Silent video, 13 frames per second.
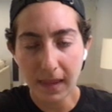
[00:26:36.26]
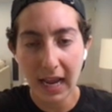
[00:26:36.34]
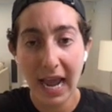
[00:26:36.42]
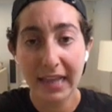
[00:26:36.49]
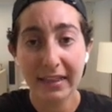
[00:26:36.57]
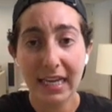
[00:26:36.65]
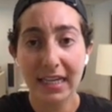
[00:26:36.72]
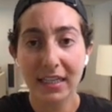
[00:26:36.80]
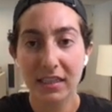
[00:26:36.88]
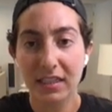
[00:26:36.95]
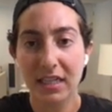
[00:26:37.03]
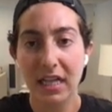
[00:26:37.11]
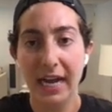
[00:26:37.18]
And then
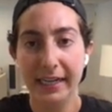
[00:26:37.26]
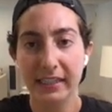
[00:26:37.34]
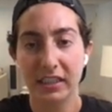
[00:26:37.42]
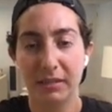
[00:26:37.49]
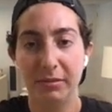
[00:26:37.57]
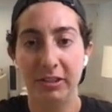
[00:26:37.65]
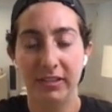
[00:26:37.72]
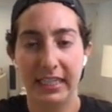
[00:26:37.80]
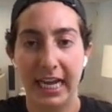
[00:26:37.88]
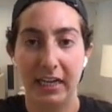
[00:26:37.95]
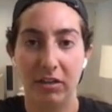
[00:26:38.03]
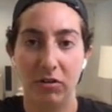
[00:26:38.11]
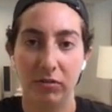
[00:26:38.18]
the clients
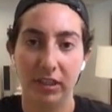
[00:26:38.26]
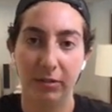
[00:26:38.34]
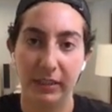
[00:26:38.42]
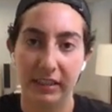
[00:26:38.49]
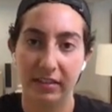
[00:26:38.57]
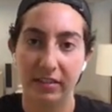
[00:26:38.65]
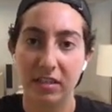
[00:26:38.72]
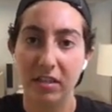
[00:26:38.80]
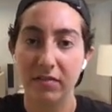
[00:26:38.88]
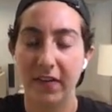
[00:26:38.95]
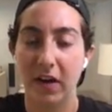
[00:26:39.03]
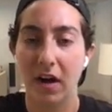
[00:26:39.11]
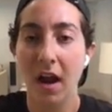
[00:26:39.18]
communicated only with the
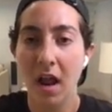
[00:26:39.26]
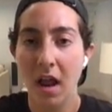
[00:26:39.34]
server,